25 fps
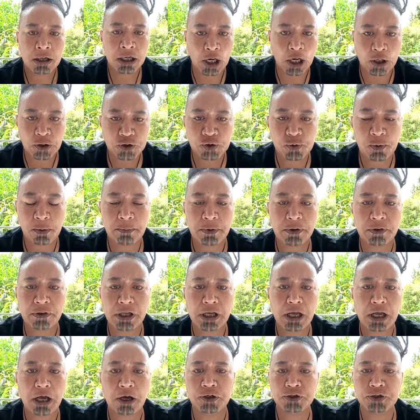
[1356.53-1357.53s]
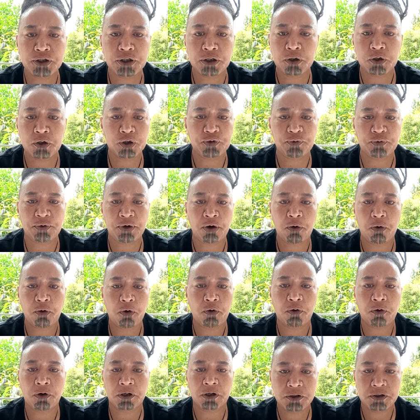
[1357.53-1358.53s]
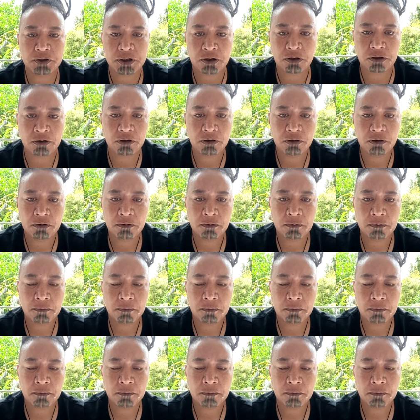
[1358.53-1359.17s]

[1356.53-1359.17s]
go swim in the ocean because we were ordered to,